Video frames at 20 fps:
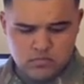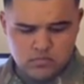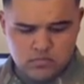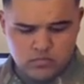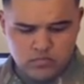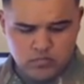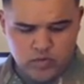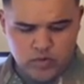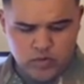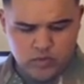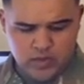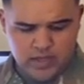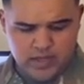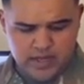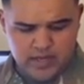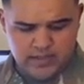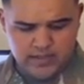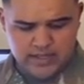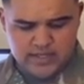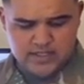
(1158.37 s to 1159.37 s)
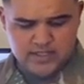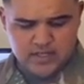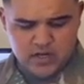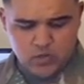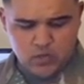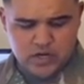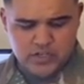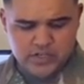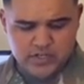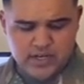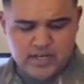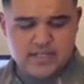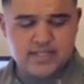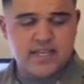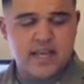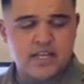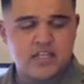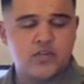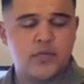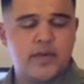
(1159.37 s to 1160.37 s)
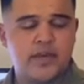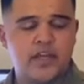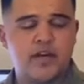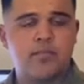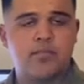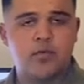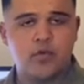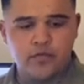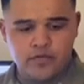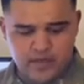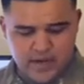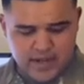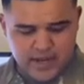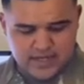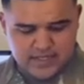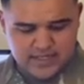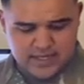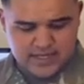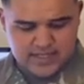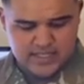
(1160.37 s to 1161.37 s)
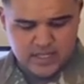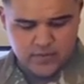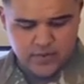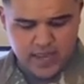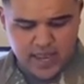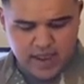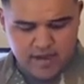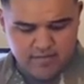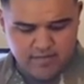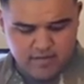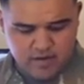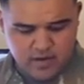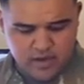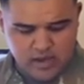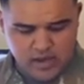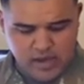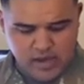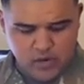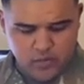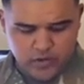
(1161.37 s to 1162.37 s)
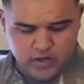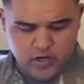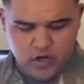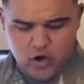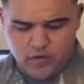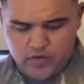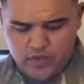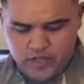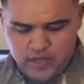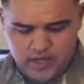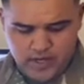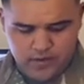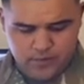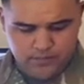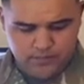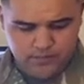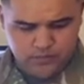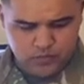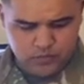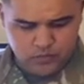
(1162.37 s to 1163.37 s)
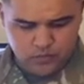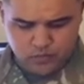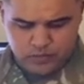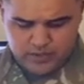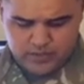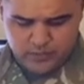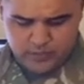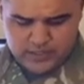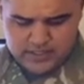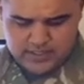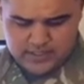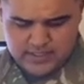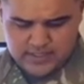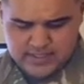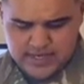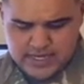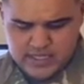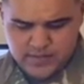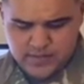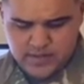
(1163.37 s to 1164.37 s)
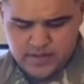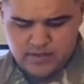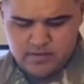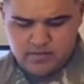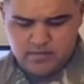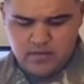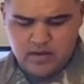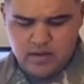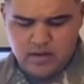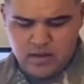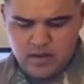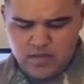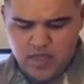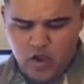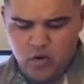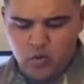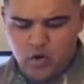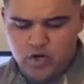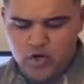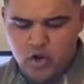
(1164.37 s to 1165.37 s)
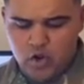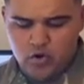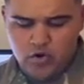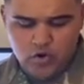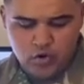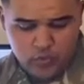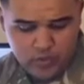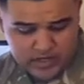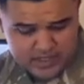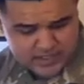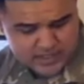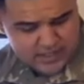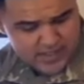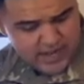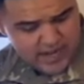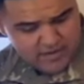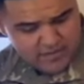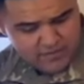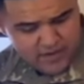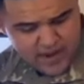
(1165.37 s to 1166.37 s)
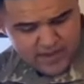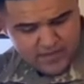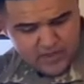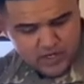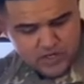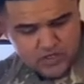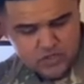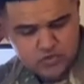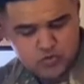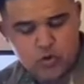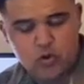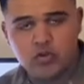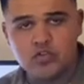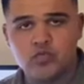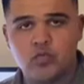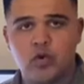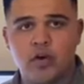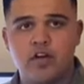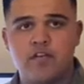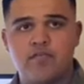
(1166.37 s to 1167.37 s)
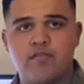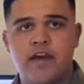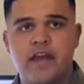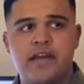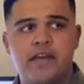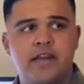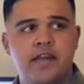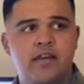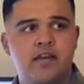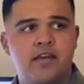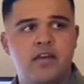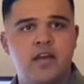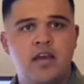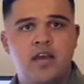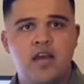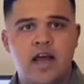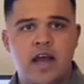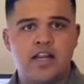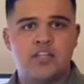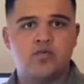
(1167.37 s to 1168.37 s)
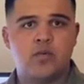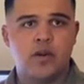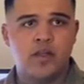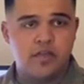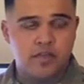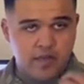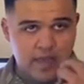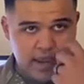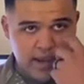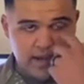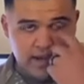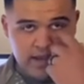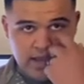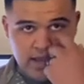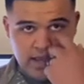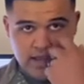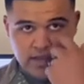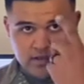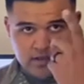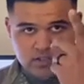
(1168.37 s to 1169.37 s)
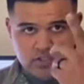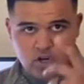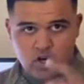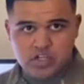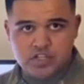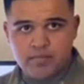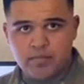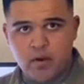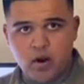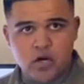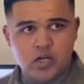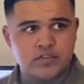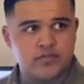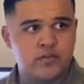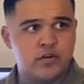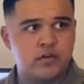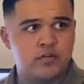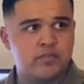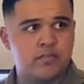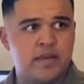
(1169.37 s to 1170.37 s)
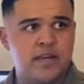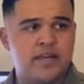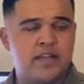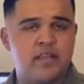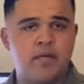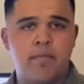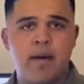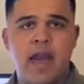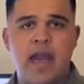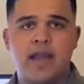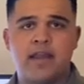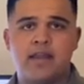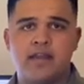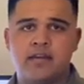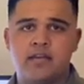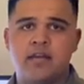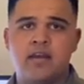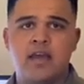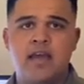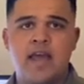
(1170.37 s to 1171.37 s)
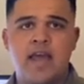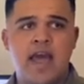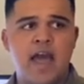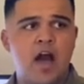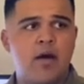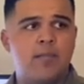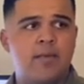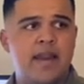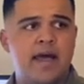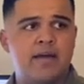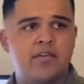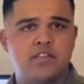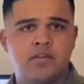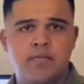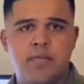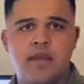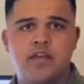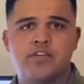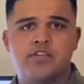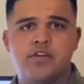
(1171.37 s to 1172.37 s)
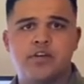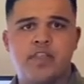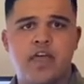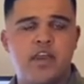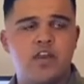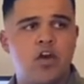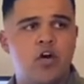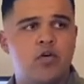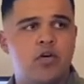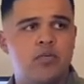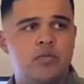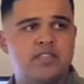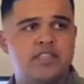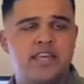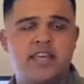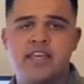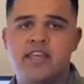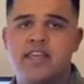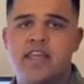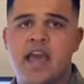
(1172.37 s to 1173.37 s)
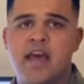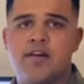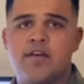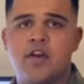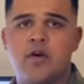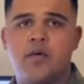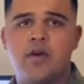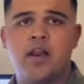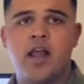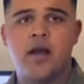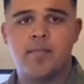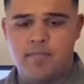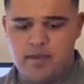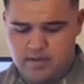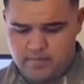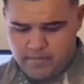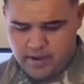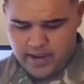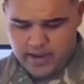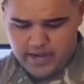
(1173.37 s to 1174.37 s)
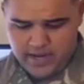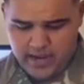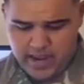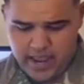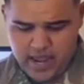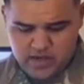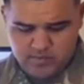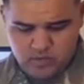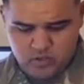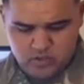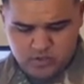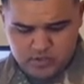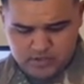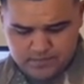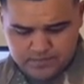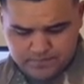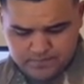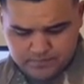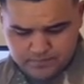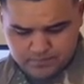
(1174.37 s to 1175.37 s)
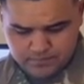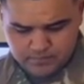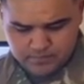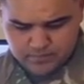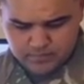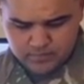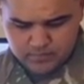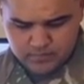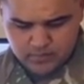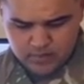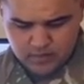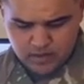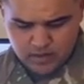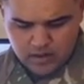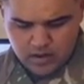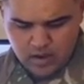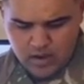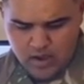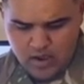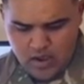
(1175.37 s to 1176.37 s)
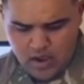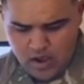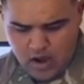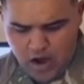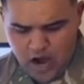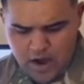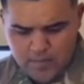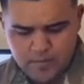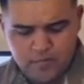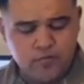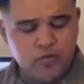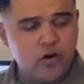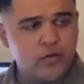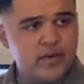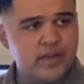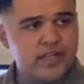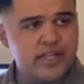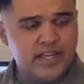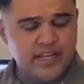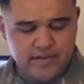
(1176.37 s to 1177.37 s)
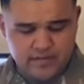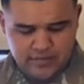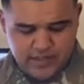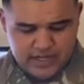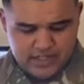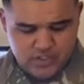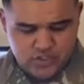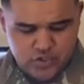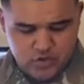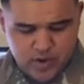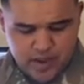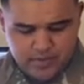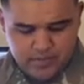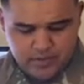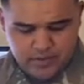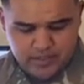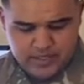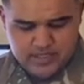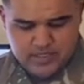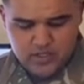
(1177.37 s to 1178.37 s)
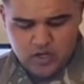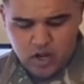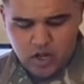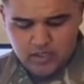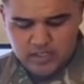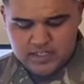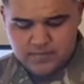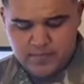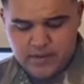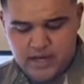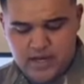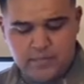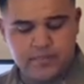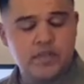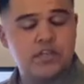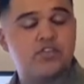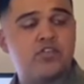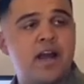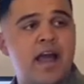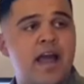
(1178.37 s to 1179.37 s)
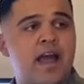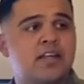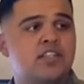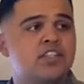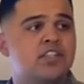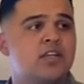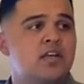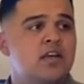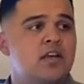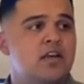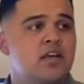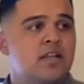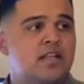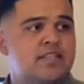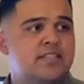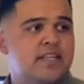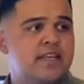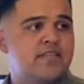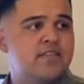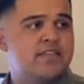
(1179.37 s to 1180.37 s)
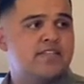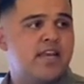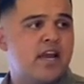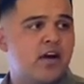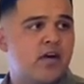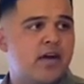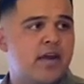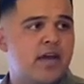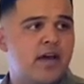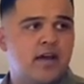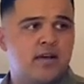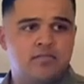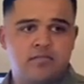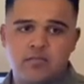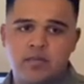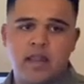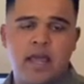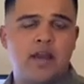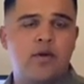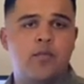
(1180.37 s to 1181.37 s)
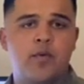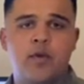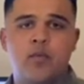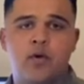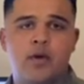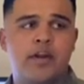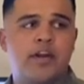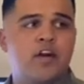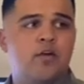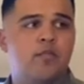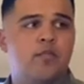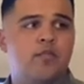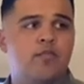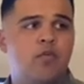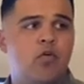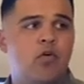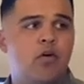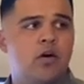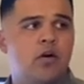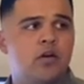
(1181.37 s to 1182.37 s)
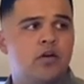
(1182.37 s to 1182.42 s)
listen to what you guys said so we can improve the next class that we have. We're going to go over the risk assessment. There were no new risks identified. The controls were affected. I just want to thank Sergeant Barnes for being in the back and helping out to make sure that no one was a heat cat or no one got bit by any animals. All right, before we leave, let's do a police call. Let's pick up the trash. Let's leave this area like we weren't here before.